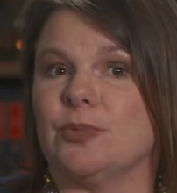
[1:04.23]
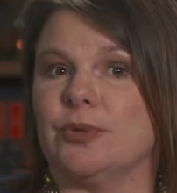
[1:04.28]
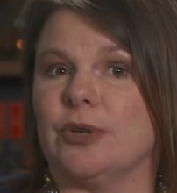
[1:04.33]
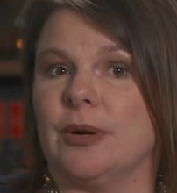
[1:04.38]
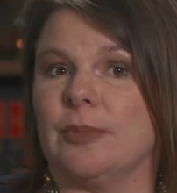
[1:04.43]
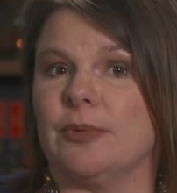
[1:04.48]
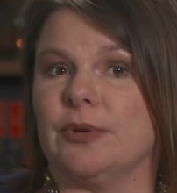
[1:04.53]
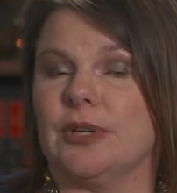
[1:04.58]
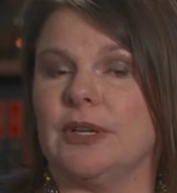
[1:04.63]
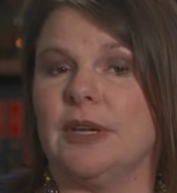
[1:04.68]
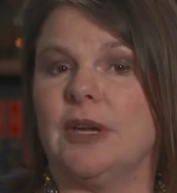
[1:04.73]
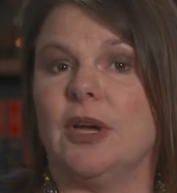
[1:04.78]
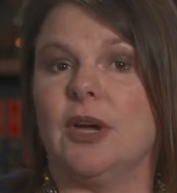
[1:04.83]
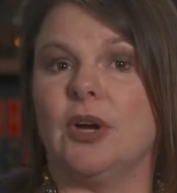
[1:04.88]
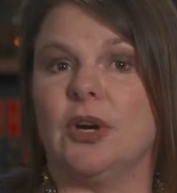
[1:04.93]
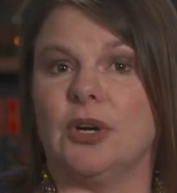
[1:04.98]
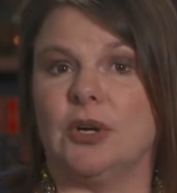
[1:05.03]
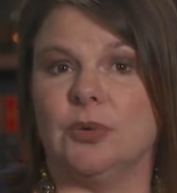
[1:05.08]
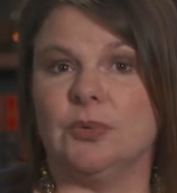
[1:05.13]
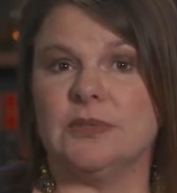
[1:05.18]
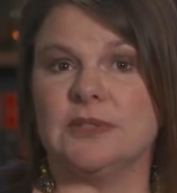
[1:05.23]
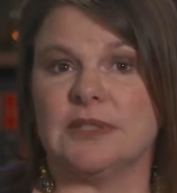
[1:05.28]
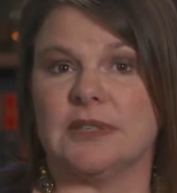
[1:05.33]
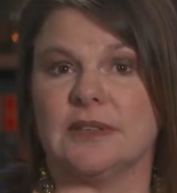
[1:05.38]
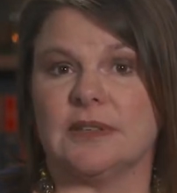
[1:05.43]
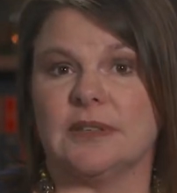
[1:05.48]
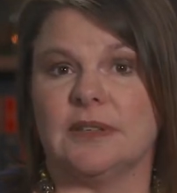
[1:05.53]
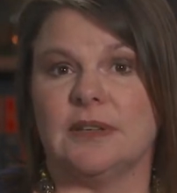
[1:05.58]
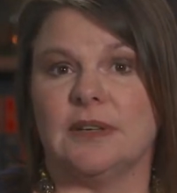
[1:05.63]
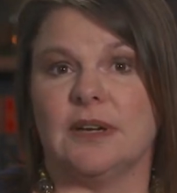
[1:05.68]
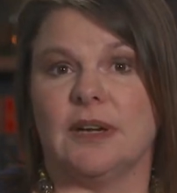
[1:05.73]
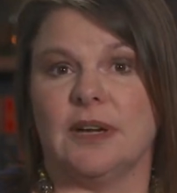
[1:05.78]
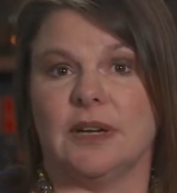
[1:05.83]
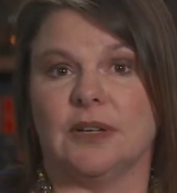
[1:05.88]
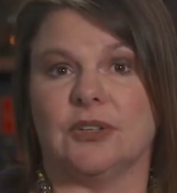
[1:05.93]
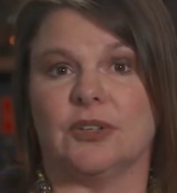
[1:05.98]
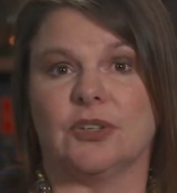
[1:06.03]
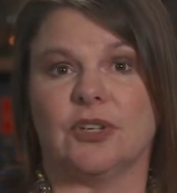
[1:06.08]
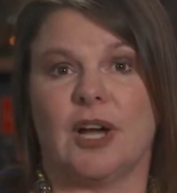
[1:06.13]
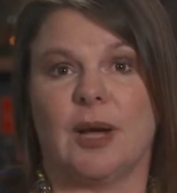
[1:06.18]
property owns it
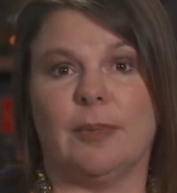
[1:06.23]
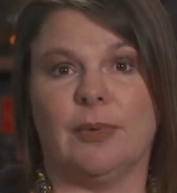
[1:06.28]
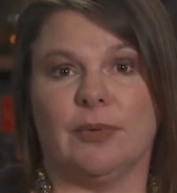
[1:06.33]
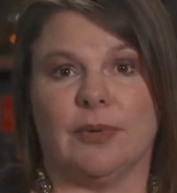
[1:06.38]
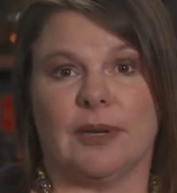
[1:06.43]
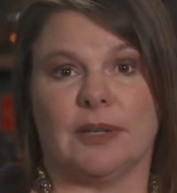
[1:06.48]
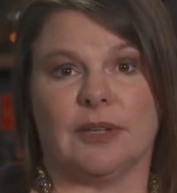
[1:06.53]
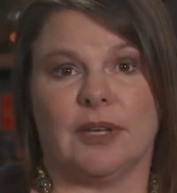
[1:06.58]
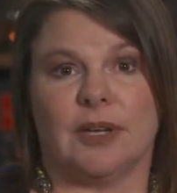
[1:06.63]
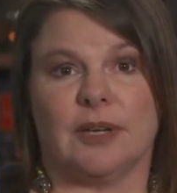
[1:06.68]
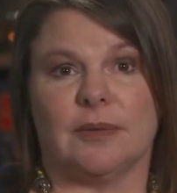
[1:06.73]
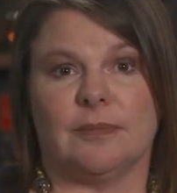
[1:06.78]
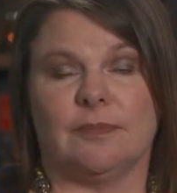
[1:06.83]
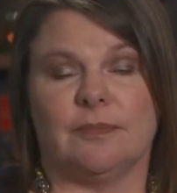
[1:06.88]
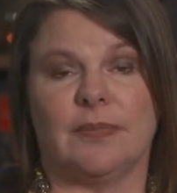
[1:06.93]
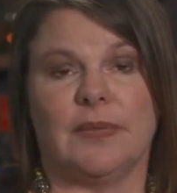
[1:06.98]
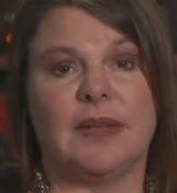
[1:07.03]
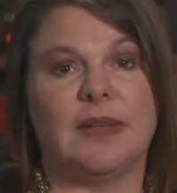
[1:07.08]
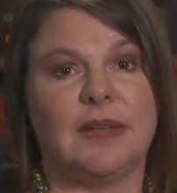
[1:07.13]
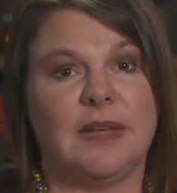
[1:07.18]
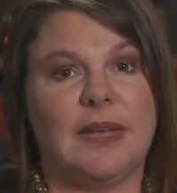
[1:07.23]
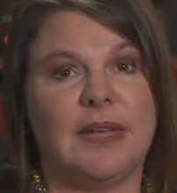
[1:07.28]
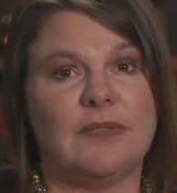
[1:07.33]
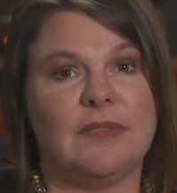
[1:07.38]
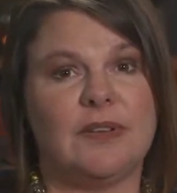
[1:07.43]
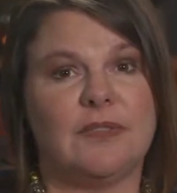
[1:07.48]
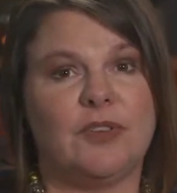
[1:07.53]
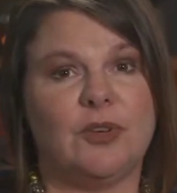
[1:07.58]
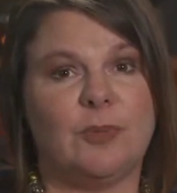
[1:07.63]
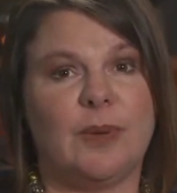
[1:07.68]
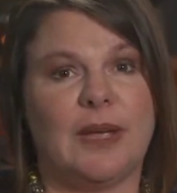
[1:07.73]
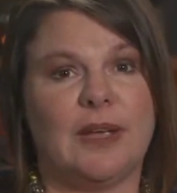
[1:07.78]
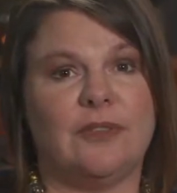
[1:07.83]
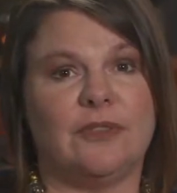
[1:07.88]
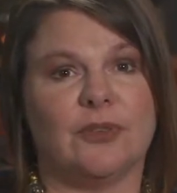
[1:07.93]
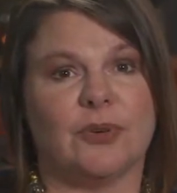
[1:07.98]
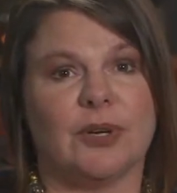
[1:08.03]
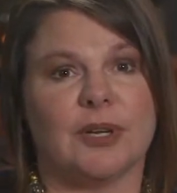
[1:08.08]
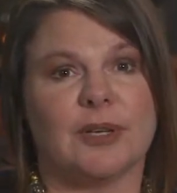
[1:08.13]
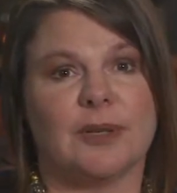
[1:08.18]
under copyright law, even if you paid
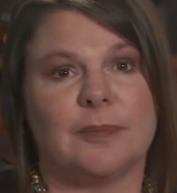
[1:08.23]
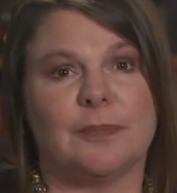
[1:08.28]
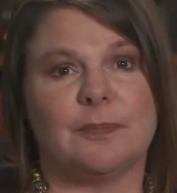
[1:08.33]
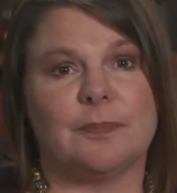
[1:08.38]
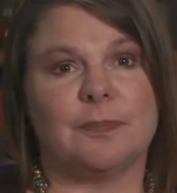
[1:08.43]
for it.